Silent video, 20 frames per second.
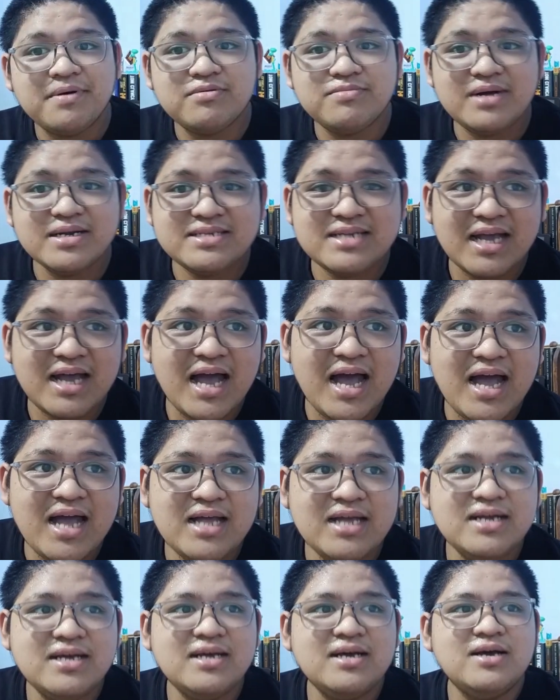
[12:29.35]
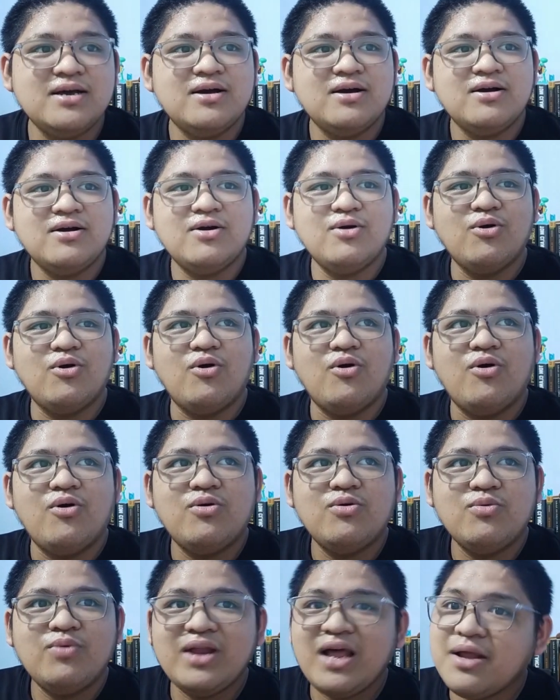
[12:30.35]
pag bumagsak ka,
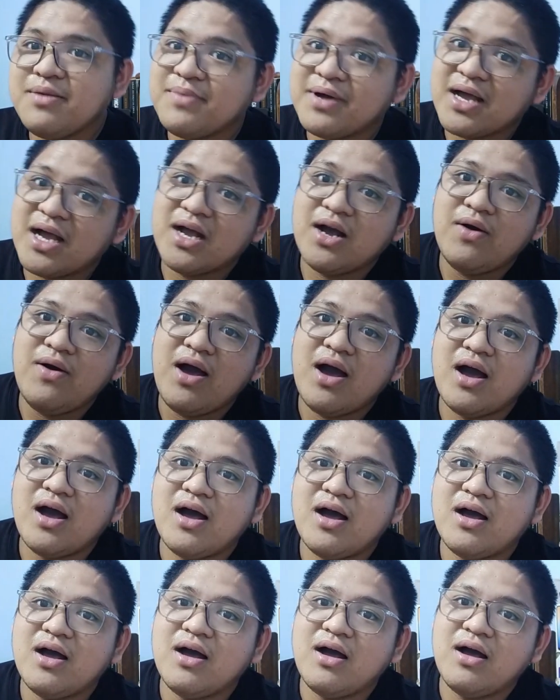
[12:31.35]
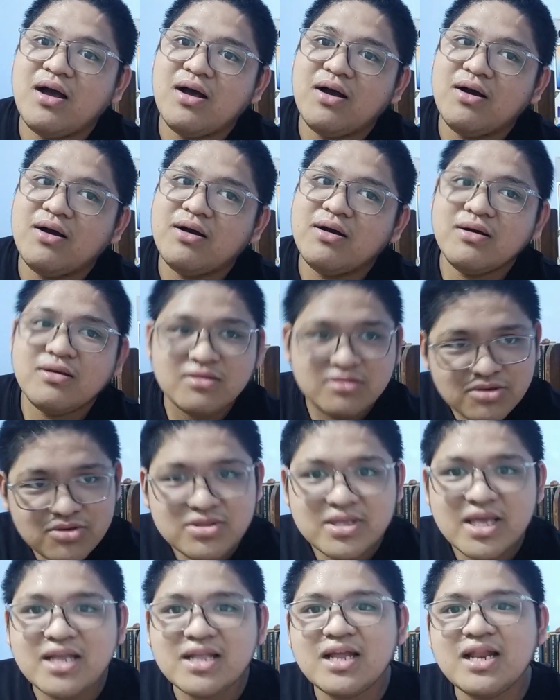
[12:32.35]
wala kang magagawa. You
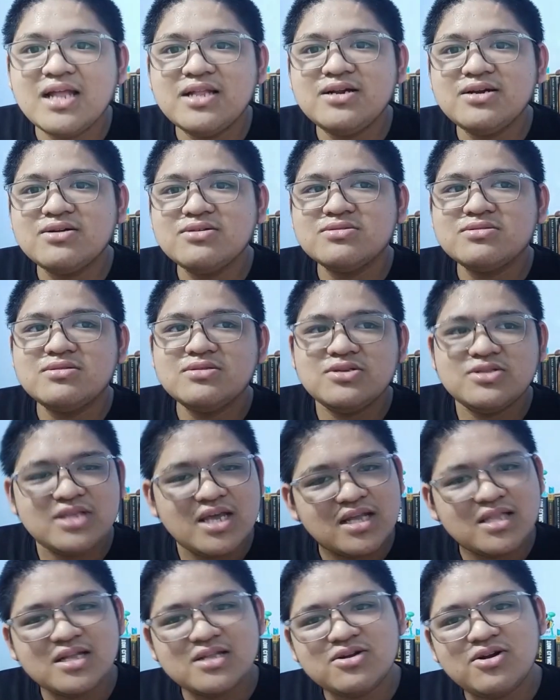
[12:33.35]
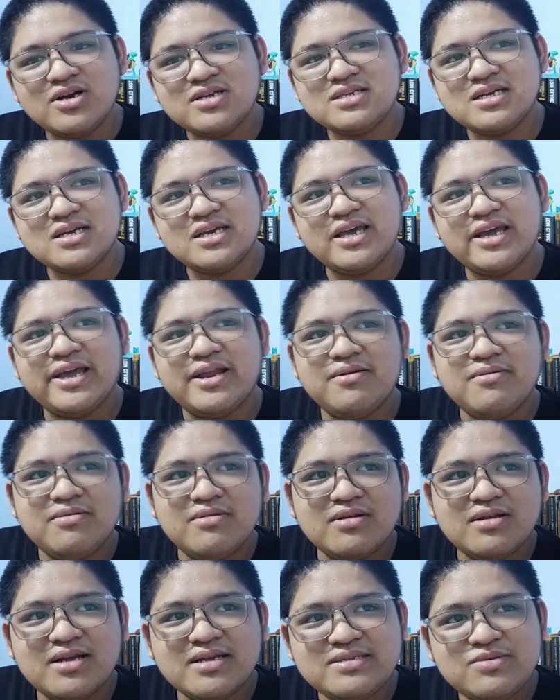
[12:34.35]
take that course again,
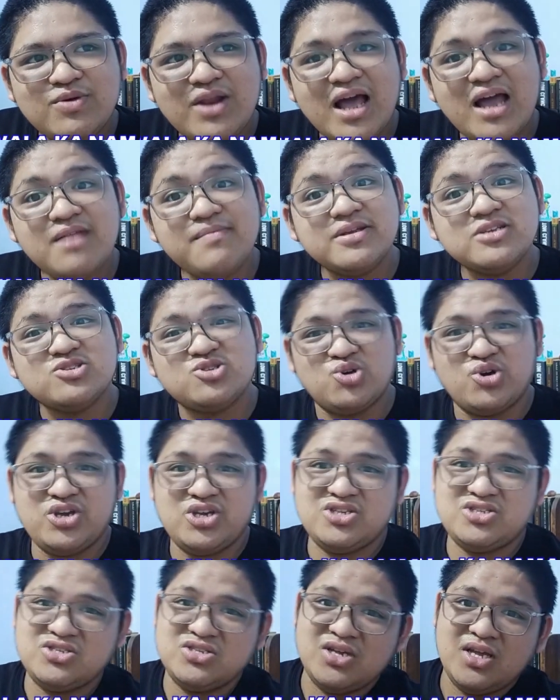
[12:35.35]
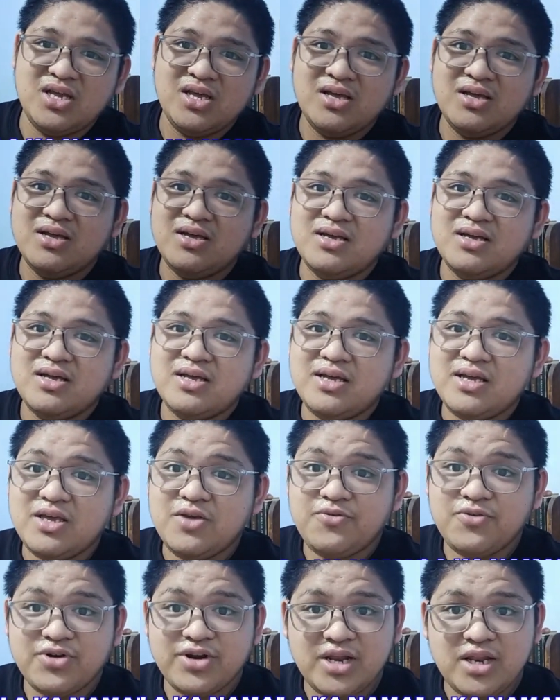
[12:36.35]
kasi wala ka naman choice.
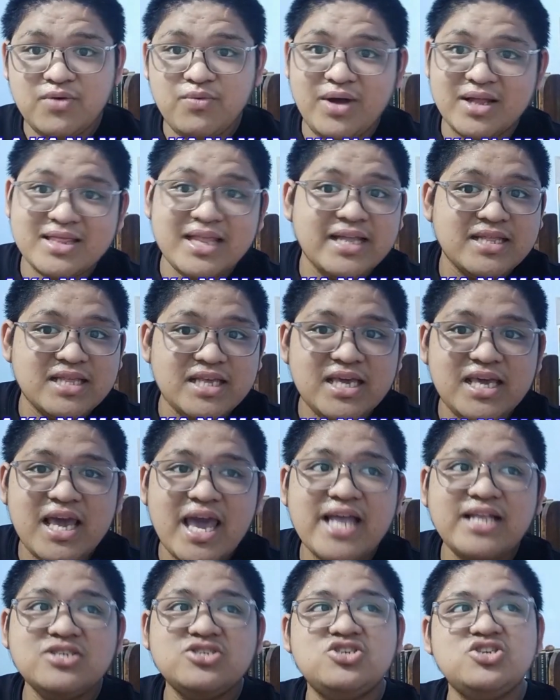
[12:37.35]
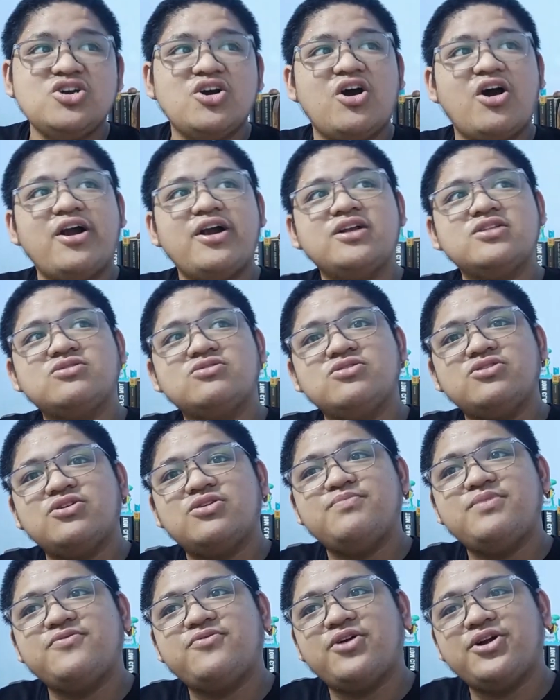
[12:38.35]
If you really want that ENG part to your,
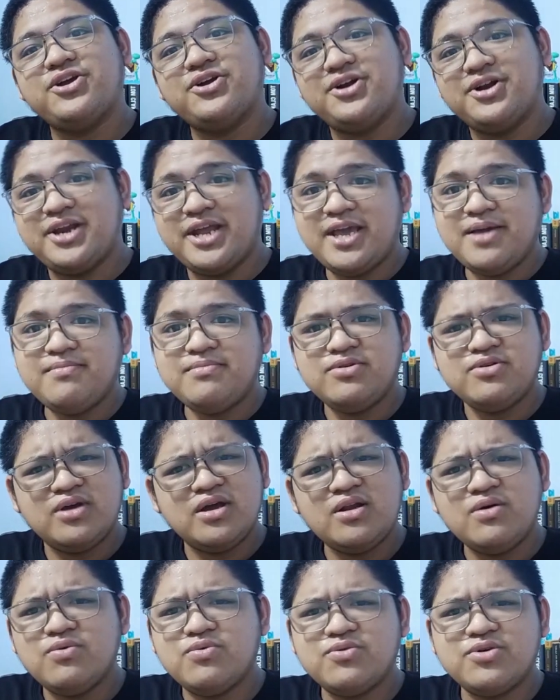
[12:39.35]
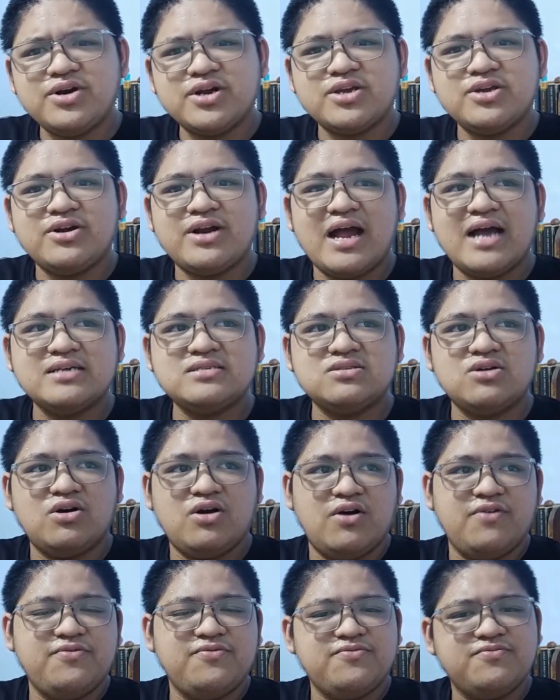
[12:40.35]
before your name, you gotta work your ass
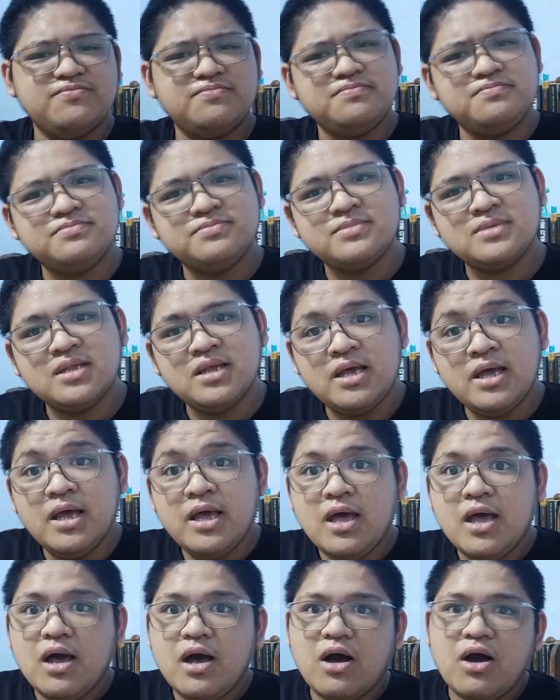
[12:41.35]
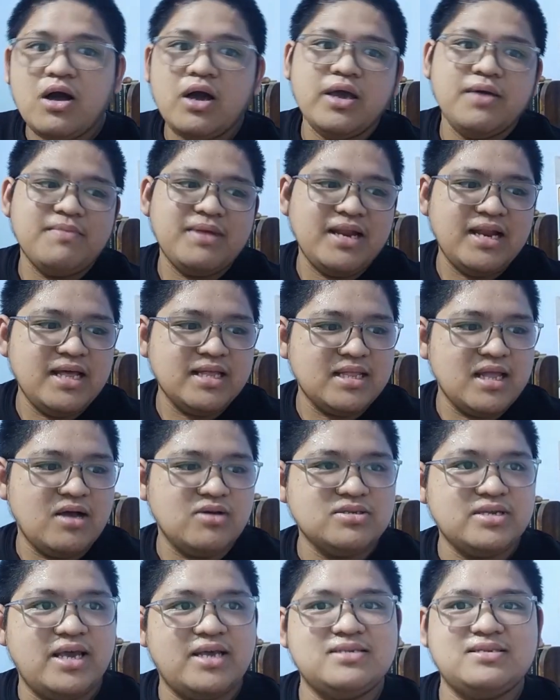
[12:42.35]
off. Okay, malilate
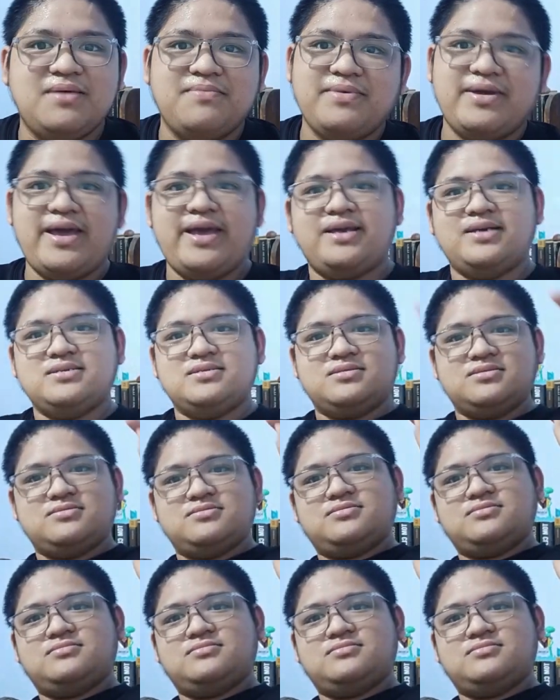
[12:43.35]
ako sa exam, guys.